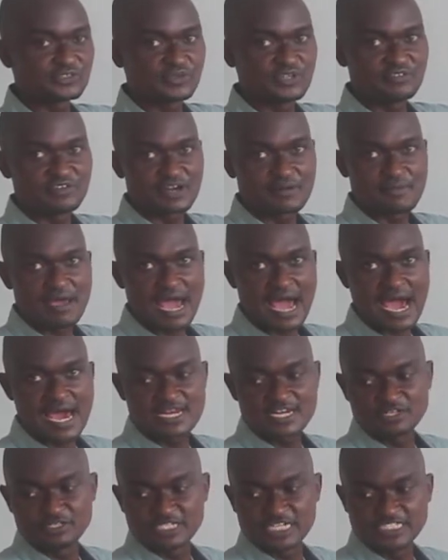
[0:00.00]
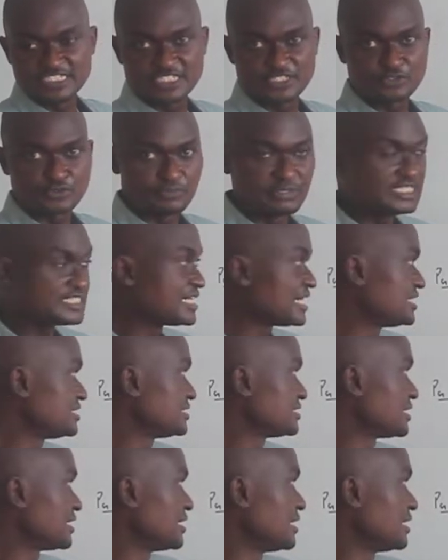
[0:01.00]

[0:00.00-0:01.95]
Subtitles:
we divide by 100, 10 meters,